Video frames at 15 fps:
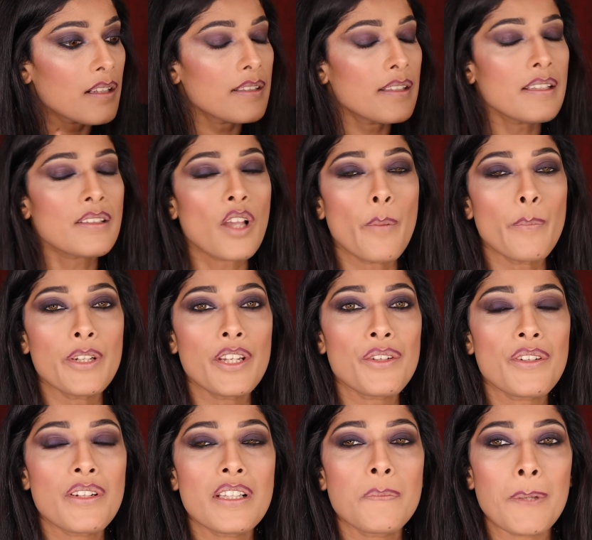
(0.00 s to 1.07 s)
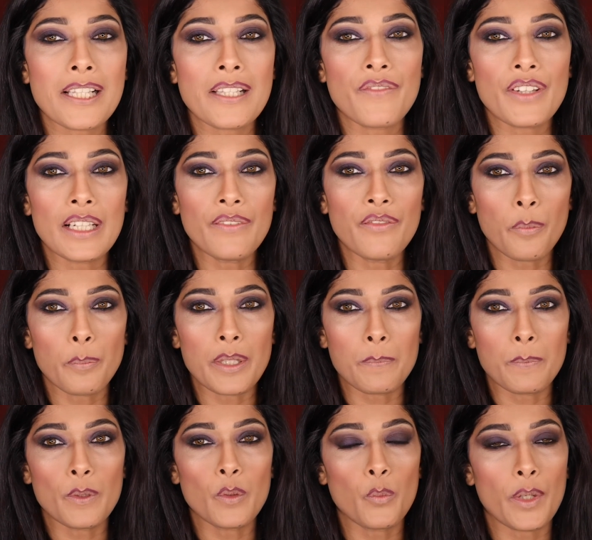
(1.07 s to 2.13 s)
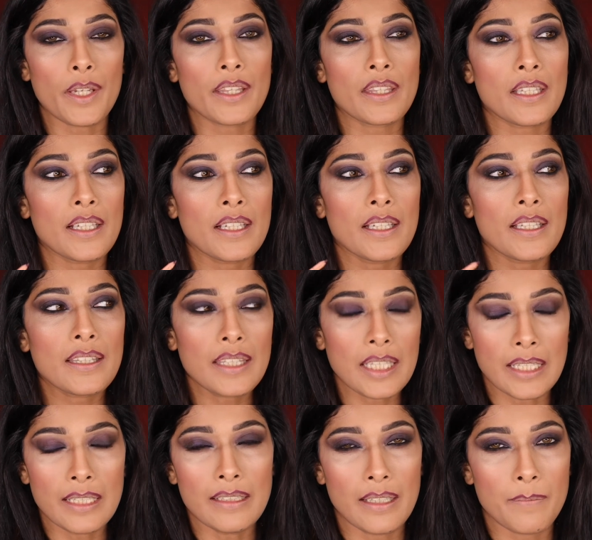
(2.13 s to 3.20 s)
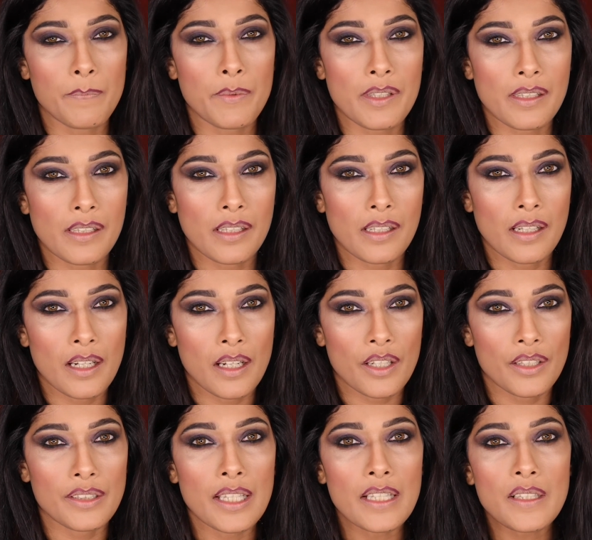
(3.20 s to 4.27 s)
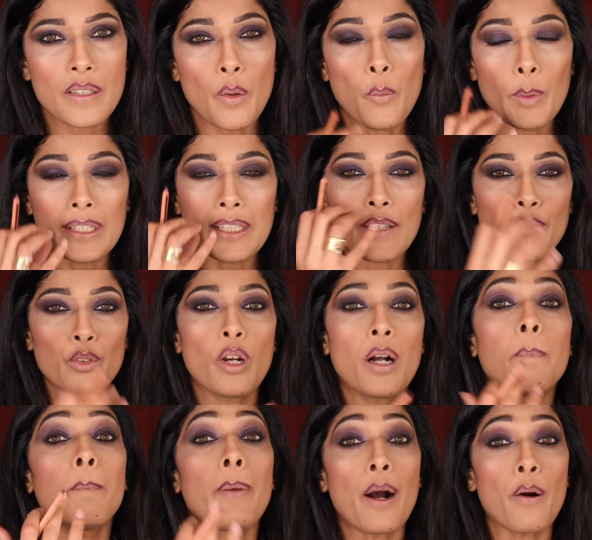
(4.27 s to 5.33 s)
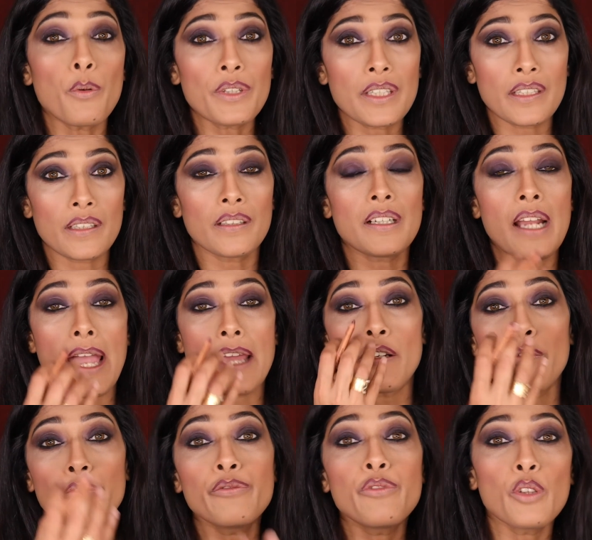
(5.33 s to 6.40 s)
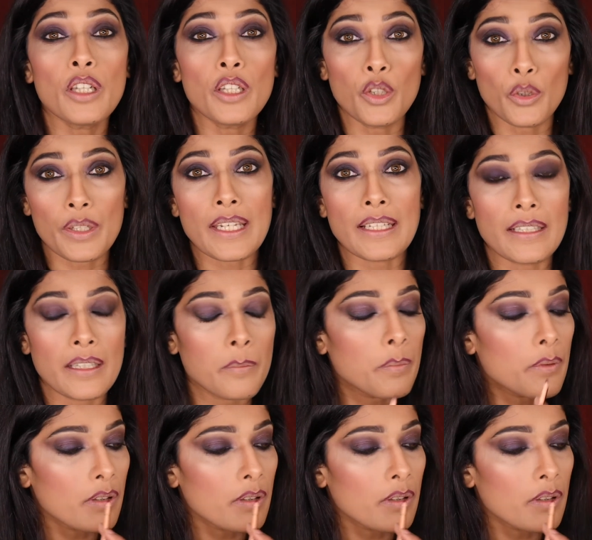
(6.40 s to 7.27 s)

This combination is specifically for people with thin lips. This will give you a poutier and a fuller looking lip.